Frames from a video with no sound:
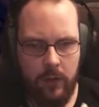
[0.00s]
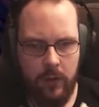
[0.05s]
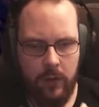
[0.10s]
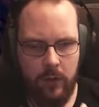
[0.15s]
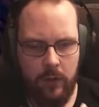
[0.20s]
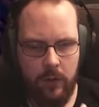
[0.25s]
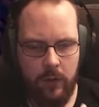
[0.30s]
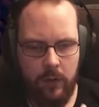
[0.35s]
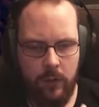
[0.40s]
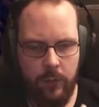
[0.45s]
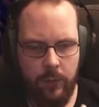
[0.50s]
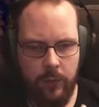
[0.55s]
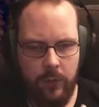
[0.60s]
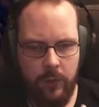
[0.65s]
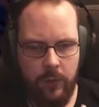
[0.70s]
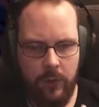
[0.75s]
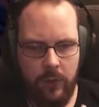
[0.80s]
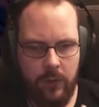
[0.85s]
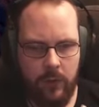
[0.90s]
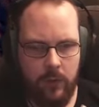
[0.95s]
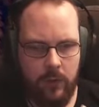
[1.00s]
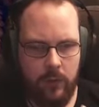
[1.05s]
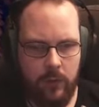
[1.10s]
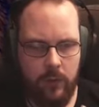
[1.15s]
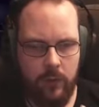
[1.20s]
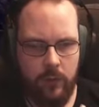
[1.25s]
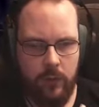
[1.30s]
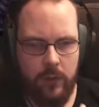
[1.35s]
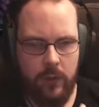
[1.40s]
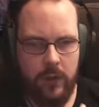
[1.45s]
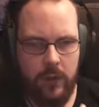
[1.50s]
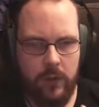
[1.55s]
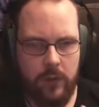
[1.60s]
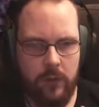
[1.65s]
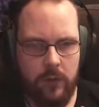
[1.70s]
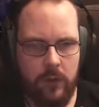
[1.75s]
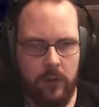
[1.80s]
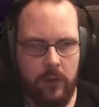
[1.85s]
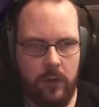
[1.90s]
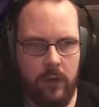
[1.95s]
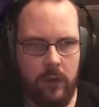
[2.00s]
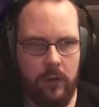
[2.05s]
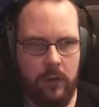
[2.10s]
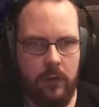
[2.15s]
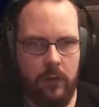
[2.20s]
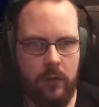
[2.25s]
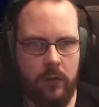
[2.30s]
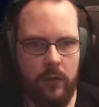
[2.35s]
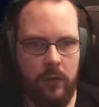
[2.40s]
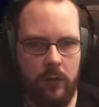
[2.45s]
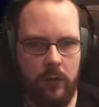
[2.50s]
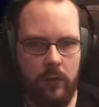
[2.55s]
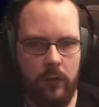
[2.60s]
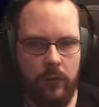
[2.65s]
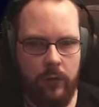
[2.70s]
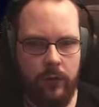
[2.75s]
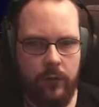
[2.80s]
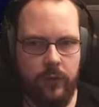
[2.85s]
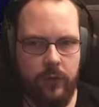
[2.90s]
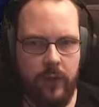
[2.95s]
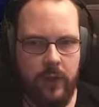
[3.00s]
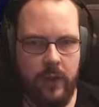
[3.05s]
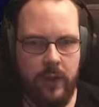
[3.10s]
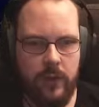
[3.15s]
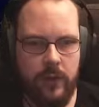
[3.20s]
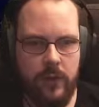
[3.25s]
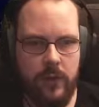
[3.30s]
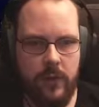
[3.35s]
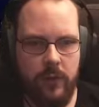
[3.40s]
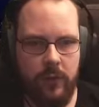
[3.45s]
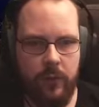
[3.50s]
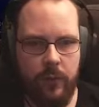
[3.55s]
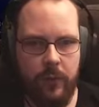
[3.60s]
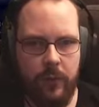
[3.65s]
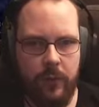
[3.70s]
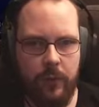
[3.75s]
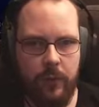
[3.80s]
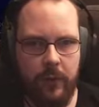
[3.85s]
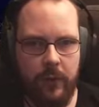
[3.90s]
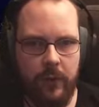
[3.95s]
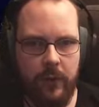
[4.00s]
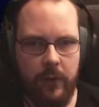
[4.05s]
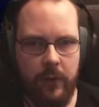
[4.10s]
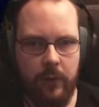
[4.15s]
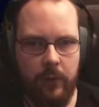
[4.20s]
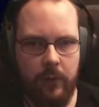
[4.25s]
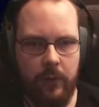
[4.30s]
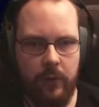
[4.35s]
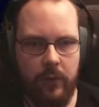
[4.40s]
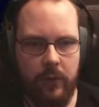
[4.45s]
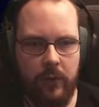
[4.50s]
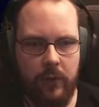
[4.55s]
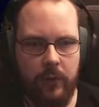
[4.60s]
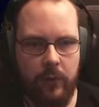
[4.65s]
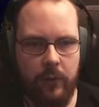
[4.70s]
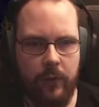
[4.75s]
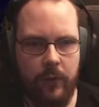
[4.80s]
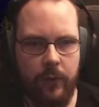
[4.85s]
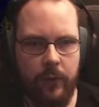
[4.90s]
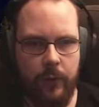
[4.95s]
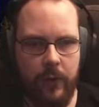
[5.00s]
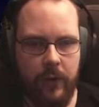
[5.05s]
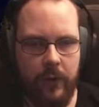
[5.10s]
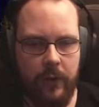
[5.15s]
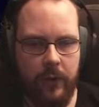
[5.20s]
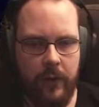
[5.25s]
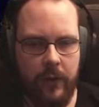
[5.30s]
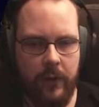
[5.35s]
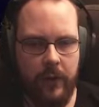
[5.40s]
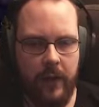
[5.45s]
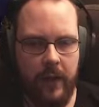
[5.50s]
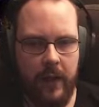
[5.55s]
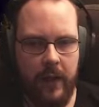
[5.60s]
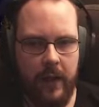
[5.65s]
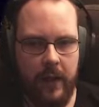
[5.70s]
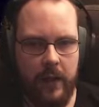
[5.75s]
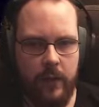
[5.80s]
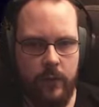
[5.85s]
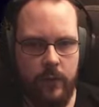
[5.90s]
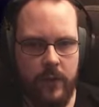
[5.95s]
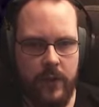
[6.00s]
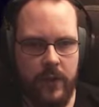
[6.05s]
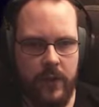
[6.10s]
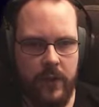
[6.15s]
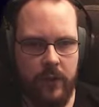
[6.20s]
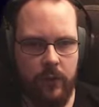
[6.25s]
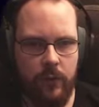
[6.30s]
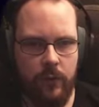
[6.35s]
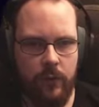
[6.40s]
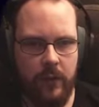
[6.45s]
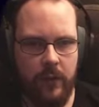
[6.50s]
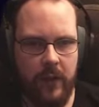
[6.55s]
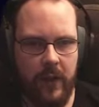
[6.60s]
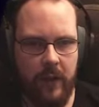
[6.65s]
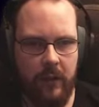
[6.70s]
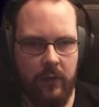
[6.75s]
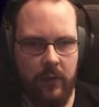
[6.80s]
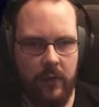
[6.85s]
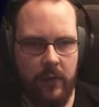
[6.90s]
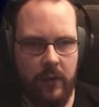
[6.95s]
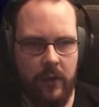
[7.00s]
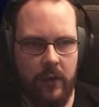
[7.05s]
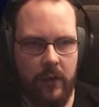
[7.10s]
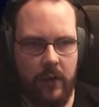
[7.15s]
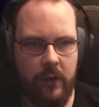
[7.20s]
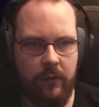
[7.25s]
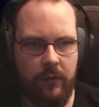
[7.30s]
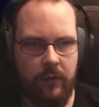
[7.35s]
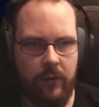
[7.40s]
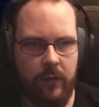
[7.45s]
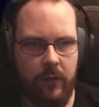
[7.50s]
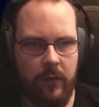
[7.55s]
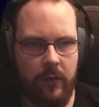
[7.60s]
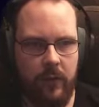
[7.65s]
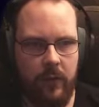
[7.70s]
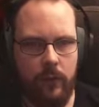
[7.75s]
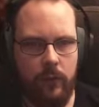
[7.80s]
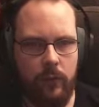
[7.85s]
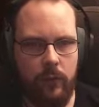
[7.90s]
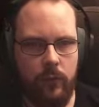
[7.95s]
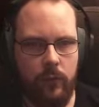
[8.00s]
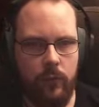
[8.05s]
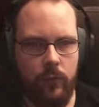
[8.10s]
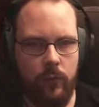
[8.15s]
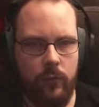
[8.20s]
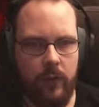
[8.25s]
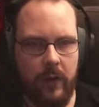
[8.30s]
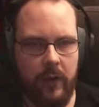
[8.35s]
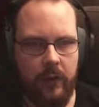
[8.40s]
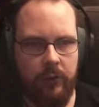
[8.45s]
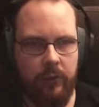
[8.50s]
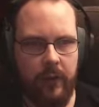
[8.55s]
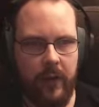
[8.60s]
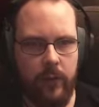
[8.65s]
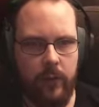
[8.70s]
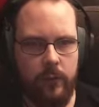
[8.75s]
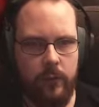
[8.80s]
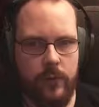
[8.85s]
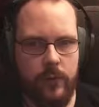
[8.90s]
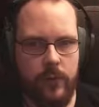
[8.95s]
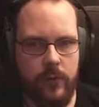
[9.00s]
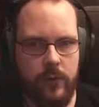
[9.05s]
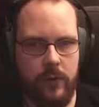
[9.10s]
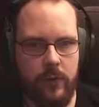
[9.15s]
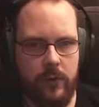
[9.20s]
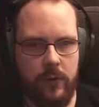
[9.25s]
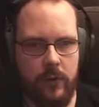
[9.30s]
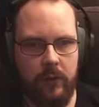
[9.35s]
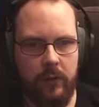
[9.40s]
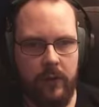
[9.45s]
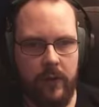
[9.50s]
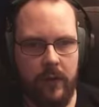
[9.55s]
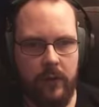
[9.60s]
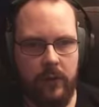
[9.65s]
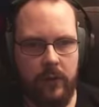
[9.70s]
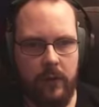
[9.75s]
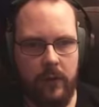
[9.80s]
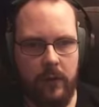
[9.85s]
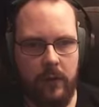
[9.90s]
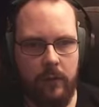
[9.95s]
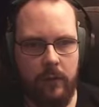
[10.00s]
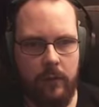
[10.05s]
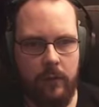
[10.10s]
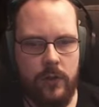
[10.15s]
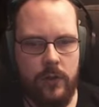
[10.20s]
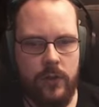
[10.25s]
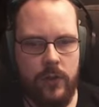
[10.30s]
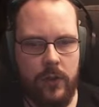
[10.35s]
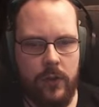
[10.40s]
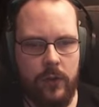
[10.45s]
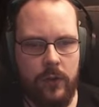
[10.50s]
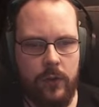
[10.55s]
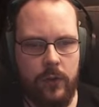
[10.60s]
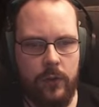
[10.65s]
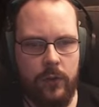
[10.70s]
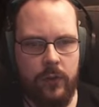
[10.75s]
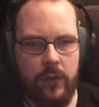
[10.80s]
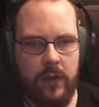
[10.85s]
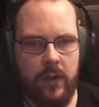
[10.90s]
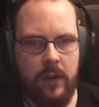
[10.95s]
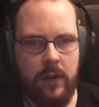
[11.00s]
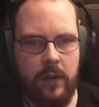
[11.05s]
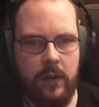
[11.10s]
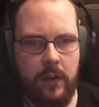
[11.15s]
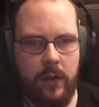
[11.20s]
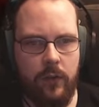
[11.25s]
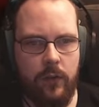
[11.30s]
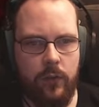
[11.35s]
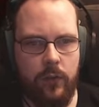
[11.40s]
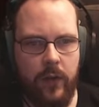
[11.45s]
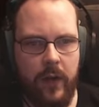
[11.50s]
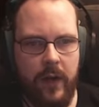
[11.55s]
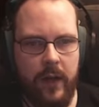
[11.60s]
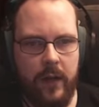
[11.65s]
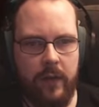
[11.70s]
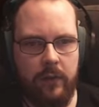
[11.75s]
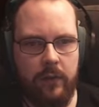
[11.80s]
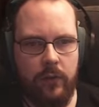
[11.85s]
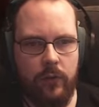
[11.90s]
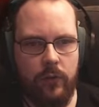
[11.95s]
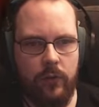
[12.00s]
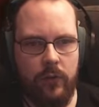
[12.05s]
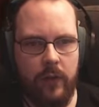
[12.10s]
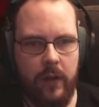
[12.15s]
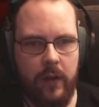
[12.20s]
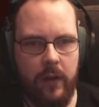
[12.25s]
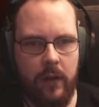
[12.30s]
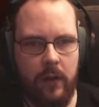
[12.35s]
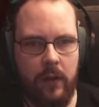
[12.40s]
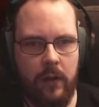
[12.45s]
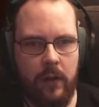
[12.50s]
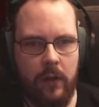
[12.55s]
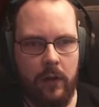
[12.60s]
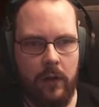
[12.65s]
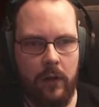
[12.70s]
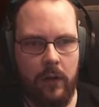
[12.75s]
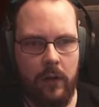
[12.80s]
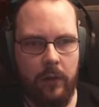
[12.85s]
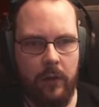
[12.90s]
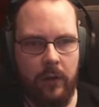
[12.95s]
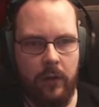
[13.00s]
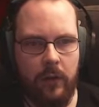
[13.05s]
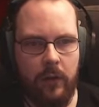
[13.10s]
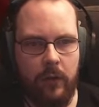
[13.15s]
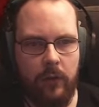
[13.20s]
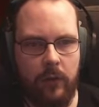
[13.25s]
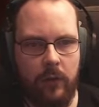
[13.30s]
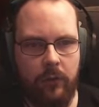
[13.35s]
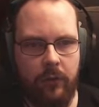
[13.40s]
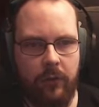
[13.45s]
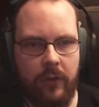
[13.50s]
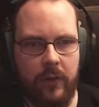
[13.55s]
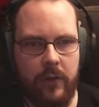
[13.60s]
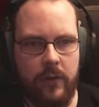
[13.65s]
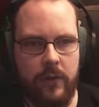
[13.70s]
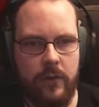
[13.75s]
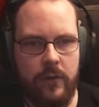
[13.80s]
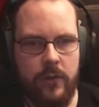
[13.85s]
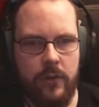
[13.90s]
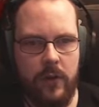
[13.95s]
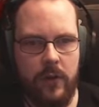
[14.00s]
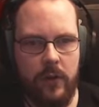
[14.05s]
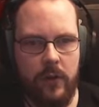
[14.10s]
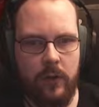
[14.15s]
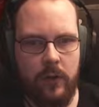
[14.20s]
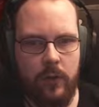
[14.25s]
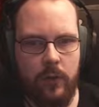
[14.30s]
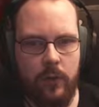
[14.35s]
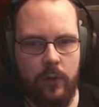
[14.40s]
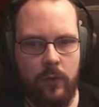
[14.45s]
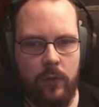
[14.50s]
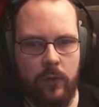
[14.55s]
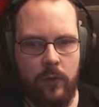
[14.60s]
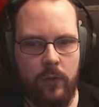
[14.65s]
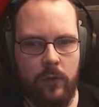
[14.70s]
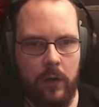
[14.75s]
Dragon communion, Greece, okay. Lots of dragon stuff, but apparently most of them require arcane, which I don't really have a lot of. Ooh, red flowers. Fancy. Charo's hidden grave, you say? Okay, am I gonna fight a Charo?